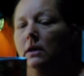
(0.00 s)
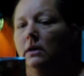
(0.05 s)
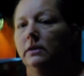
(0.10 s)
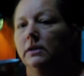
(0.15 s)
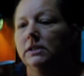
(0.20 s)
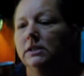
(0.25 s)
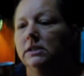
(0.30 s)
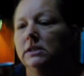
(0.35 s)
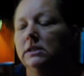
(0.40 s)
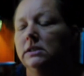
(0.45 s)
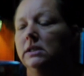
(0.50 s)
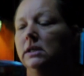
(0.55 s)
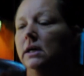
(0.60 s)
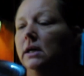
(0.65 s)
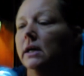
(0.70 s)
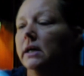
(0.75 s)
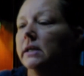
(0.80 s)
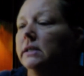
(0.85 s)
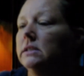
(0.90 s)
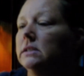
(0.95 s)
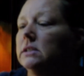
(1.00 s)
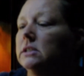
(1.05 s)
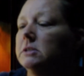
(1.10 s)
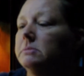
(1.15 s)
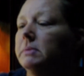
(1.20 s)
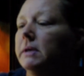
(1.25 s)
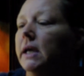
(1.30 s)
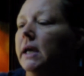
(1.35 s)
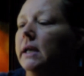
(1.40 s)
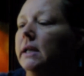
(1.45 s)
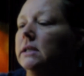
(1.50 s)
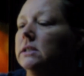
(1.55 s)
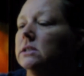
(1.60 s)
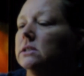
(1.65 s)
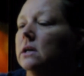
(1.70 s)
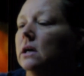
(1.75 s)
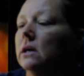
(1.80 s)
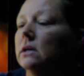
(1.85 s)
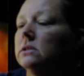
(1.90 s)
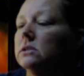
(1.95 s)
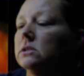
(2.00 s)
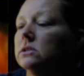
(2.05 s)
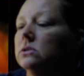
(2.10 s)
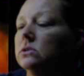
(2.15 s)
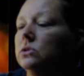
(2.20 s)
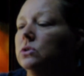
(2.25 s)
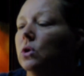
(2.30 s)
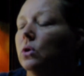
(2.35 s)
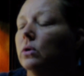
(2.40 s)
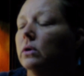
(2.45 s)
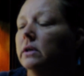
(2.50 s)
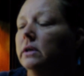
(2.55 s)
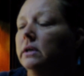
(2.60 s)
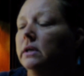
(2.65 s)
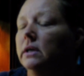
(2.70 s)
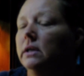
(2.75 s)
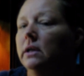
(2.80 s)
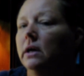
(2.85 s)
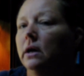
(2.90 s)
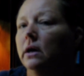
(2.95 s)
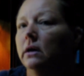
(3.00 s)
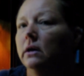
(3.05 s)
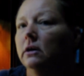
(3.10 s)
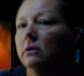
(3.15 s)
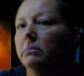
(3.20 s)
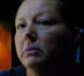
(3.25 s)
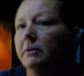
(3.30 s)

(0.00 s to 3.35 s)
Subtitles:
This is the Hunt spaghetti sauce, garlic and herb.